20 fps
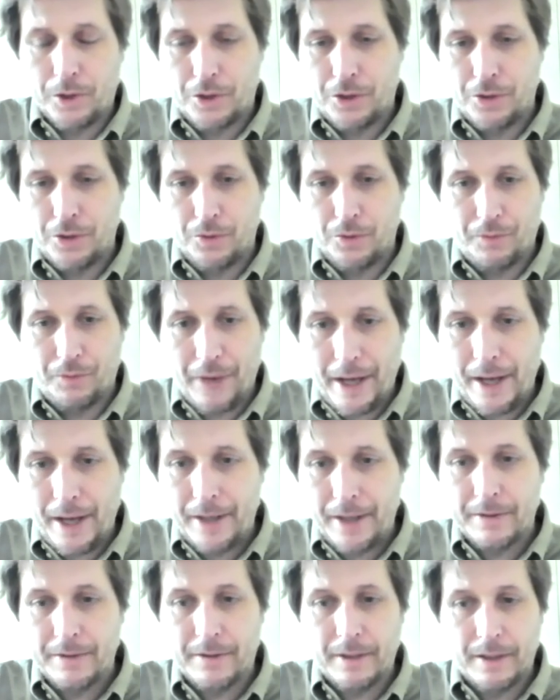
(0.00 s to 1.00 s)
II
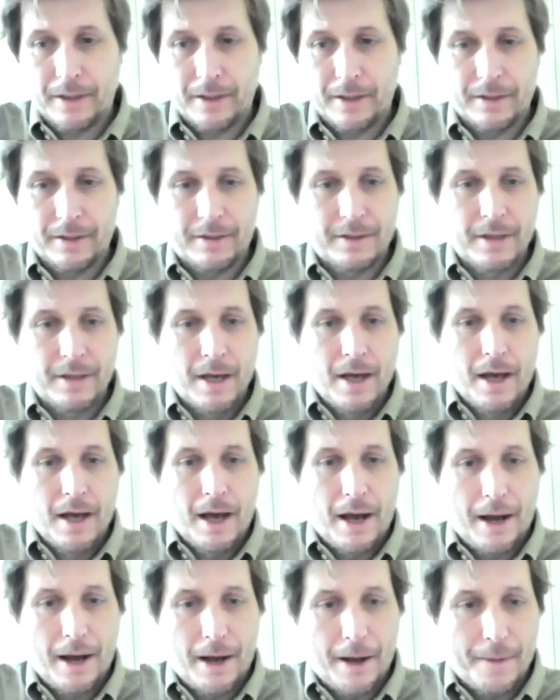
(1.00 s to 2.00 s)
phase is
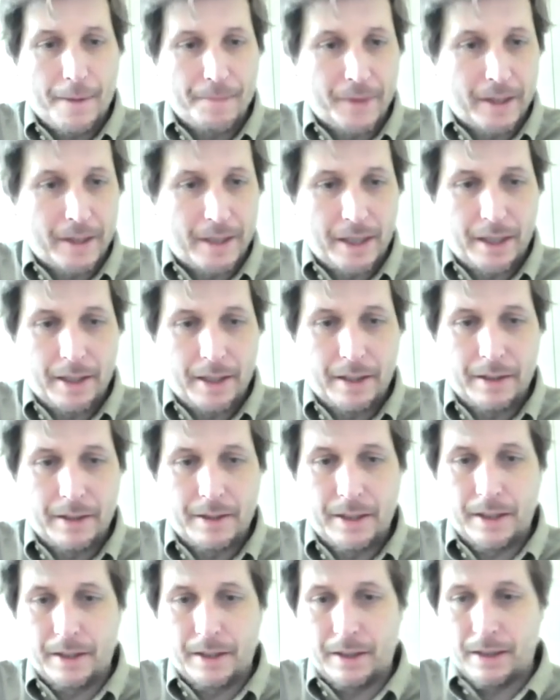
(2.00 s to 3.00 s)

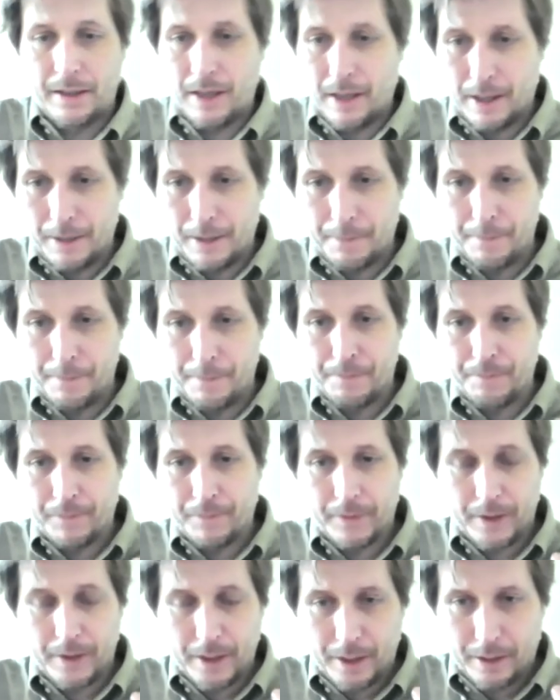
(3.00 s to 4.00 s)
the
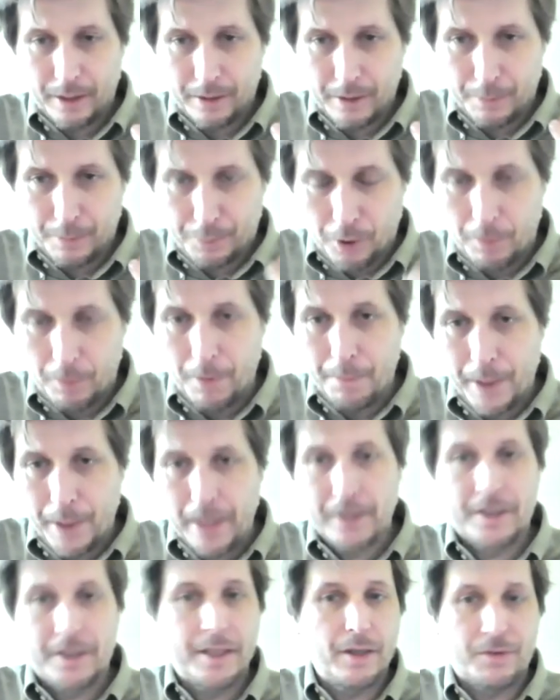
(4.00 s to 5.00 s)

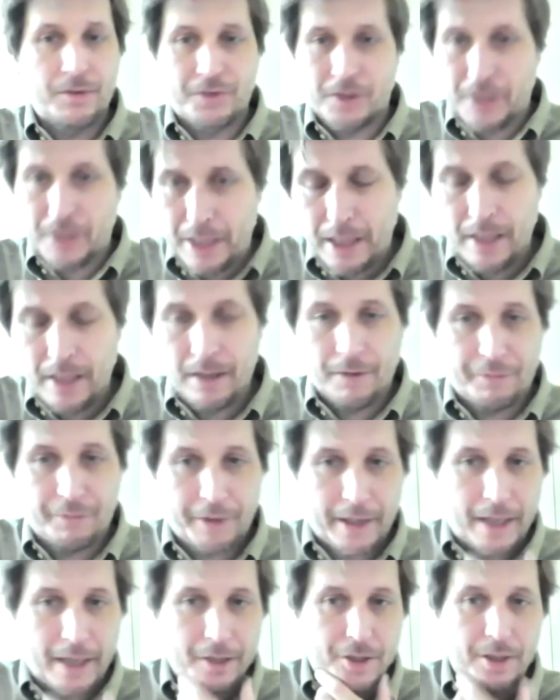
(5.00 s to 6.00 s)
probability of seeing a
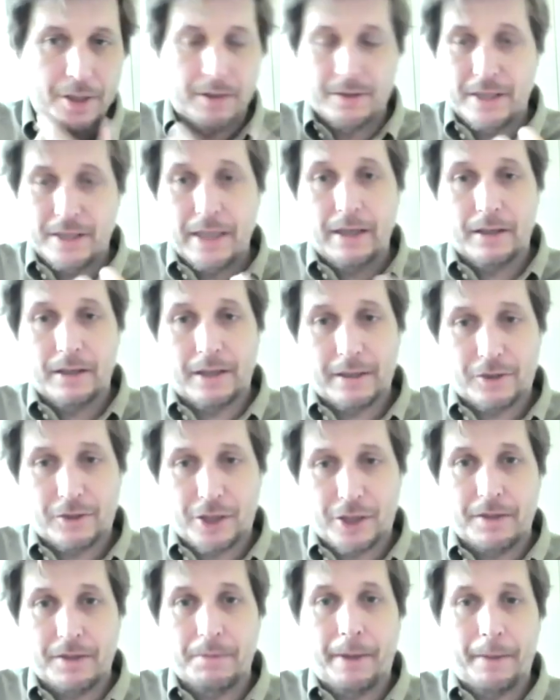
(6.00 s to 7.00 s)

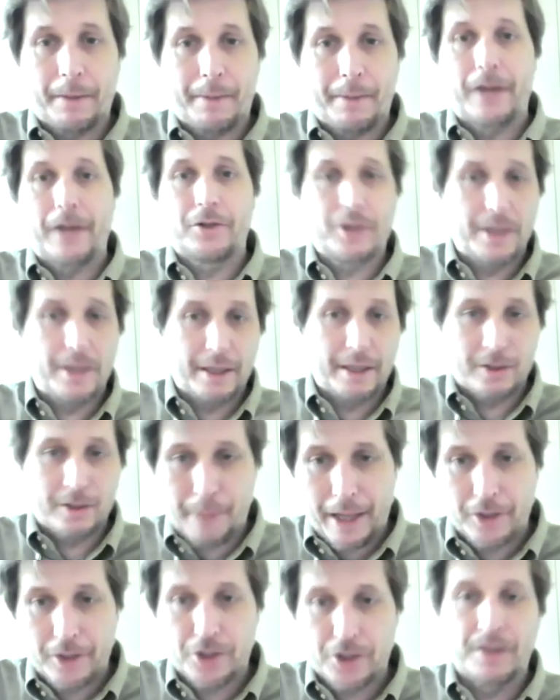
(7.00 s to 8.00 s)
central bank balance sheet
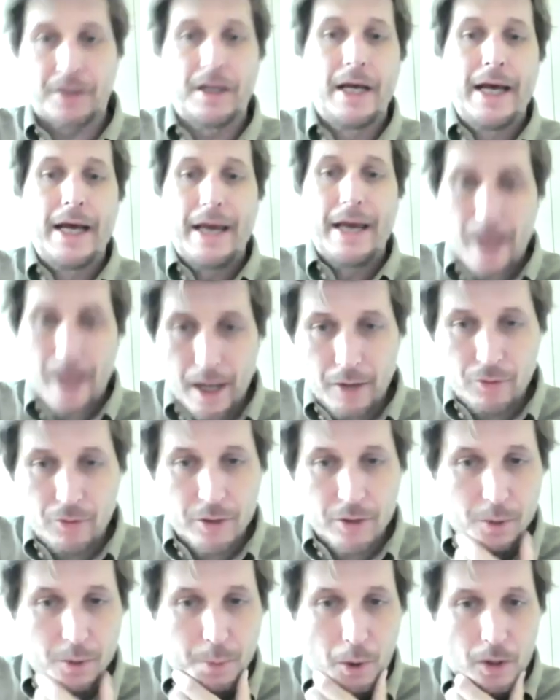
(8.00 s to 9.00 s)
expansion in
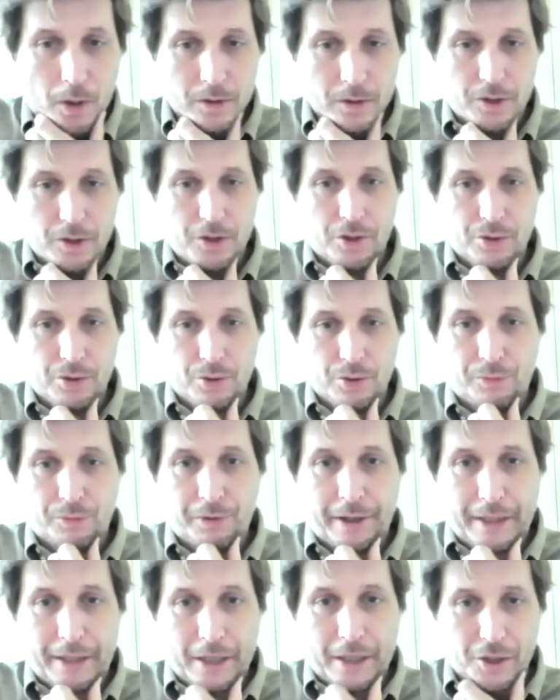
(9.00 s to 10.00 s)
response to
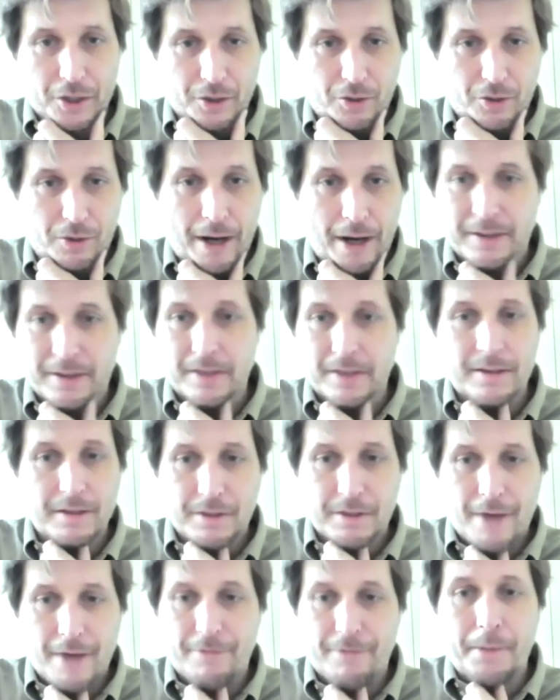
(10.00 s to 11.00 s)
financial crisis has
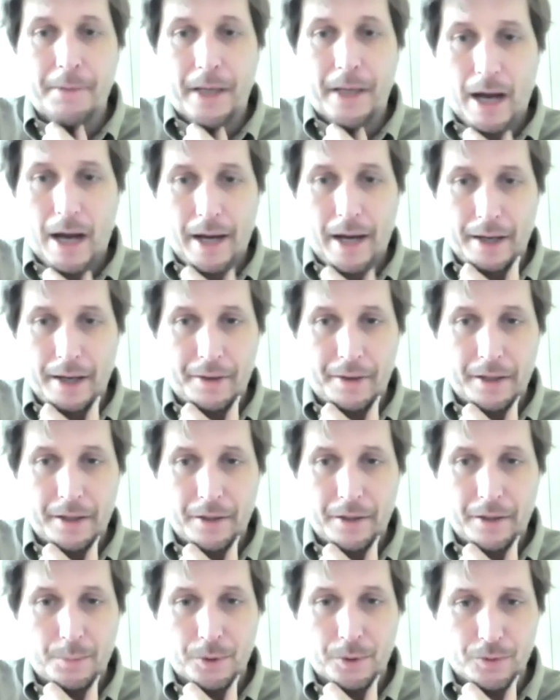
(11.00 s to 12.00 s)
never been higher than in
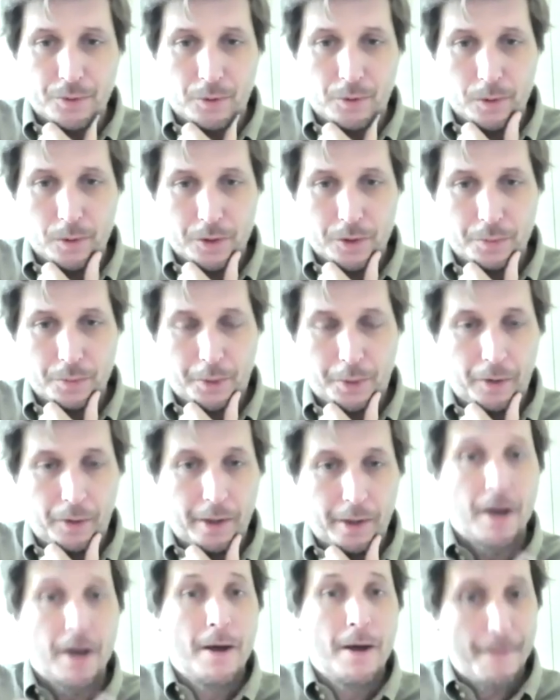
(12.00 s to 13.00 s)
the post-World War II
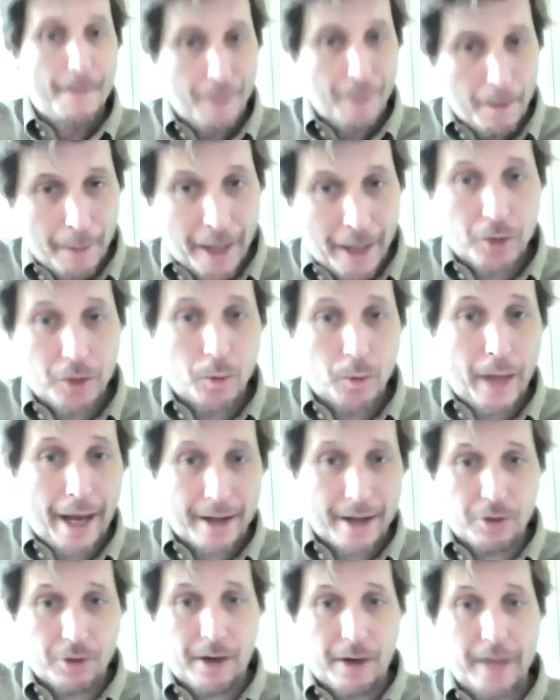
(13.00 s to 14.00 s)
period. Mind you, we
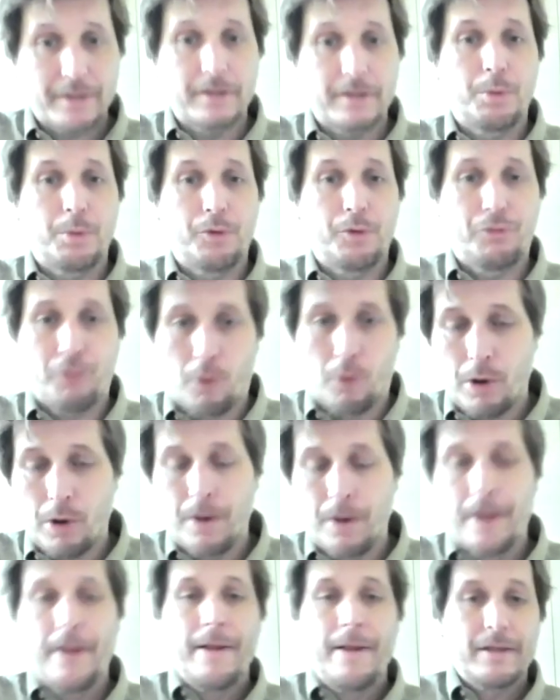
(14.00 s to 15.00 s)
had crises
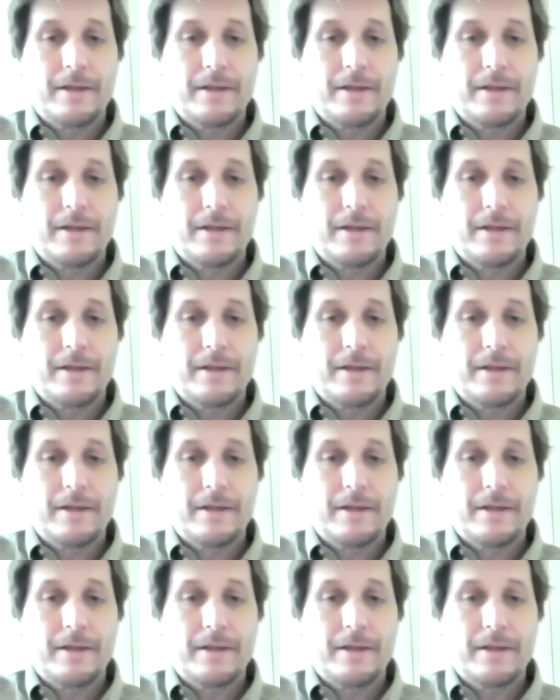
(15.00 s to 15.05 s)
before.